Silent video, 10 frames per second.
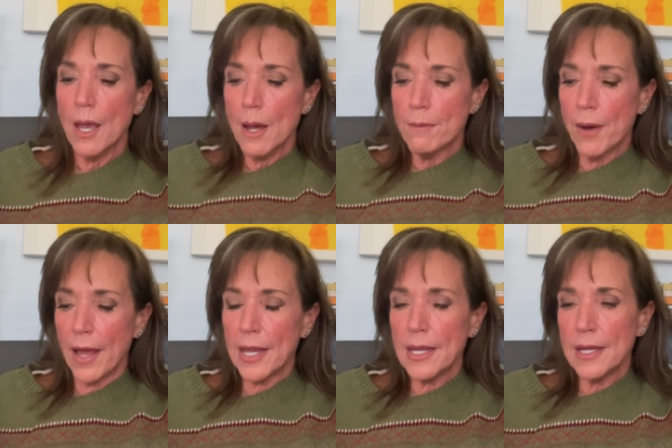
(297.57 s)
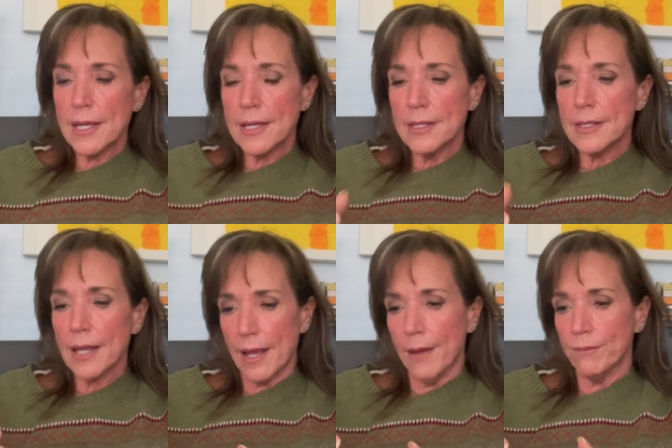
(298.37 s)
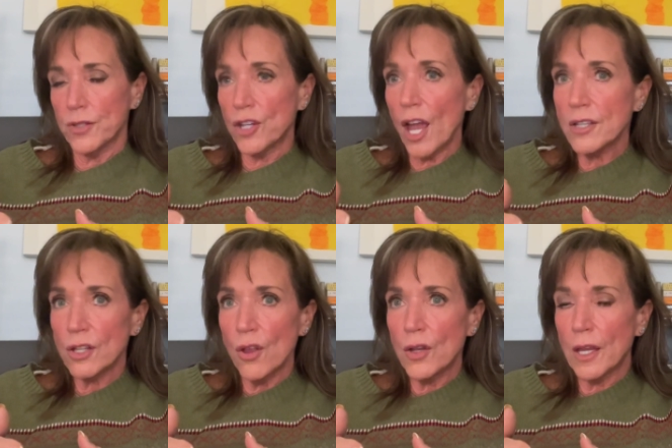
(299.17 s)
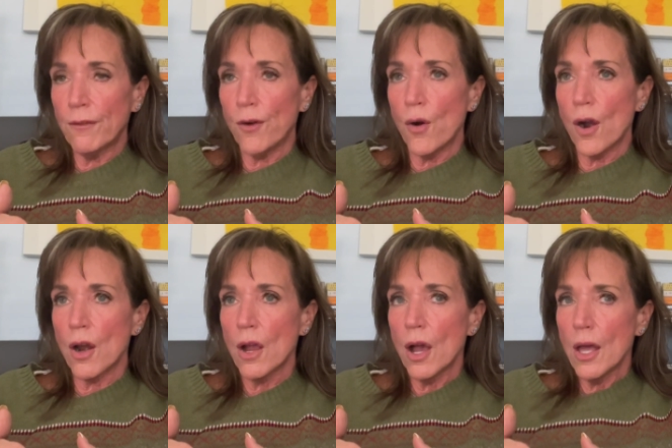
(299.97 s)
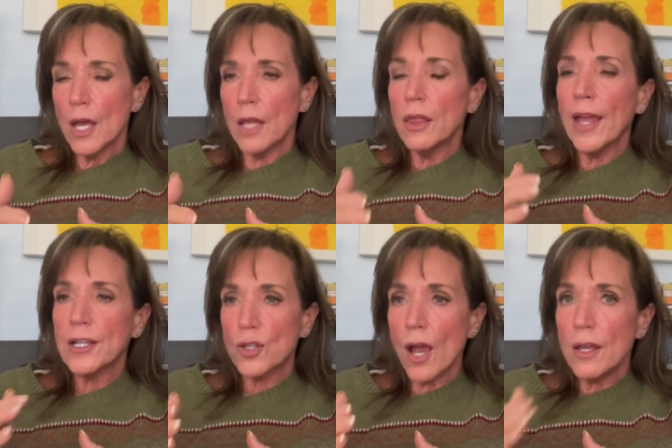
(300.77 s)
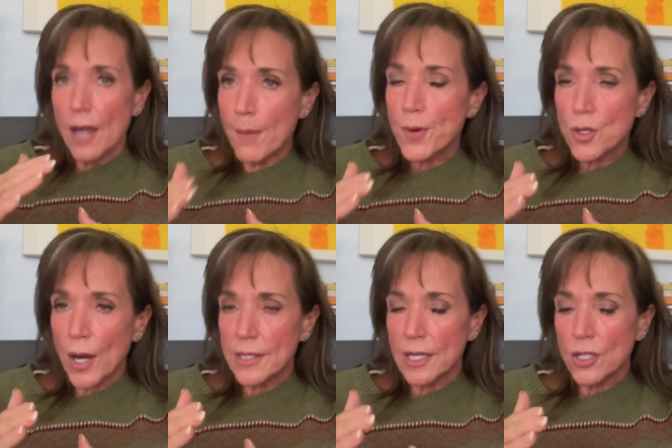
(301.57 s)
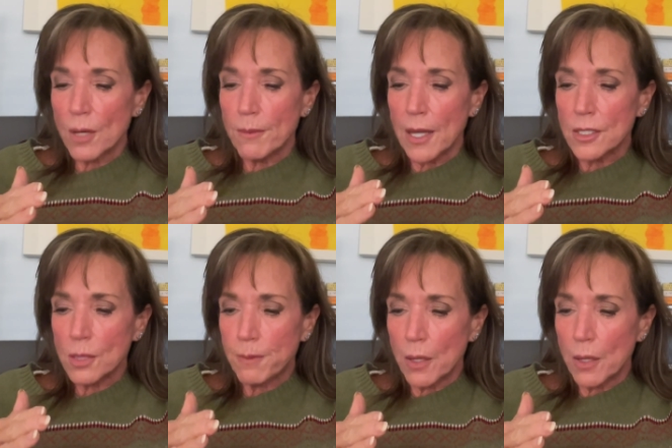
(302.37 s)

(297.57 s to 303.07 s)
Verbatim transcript: But it is um, just looking for uh, like a, an upward transition may just be